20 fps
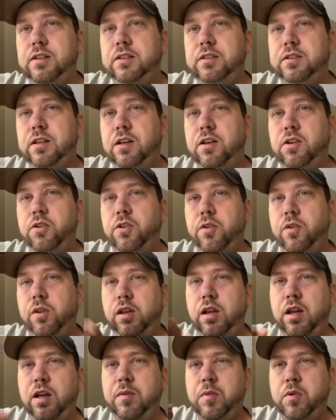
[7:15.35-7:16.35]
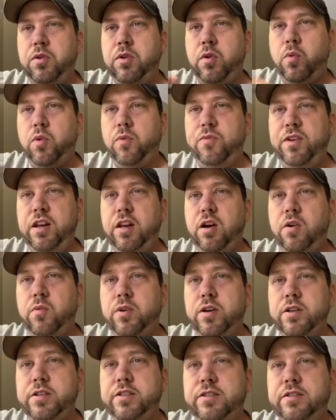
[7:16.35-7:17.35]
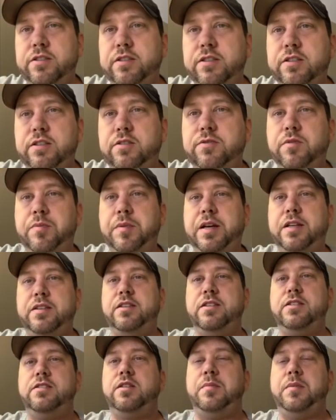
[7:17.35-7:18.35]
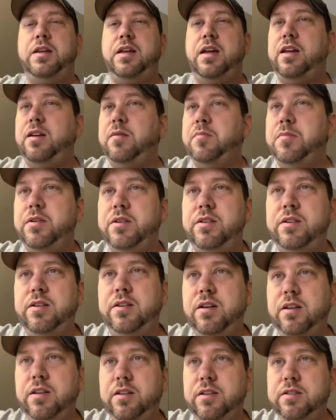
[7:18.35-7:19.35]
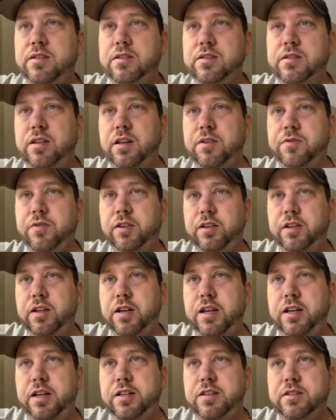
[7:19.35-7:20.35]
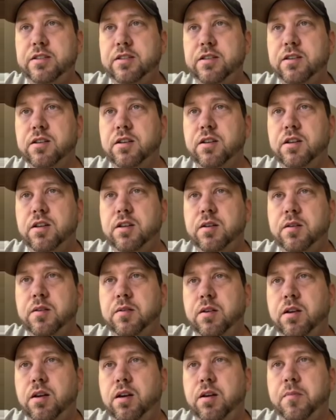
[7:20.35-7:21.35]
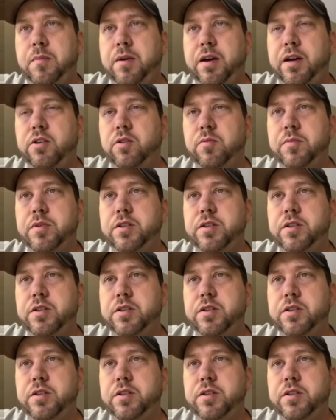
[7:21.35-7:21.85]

So, label, the video I'm watching says from nineteen seventy-eight, but no, this is definitely eighties here, uh, Micro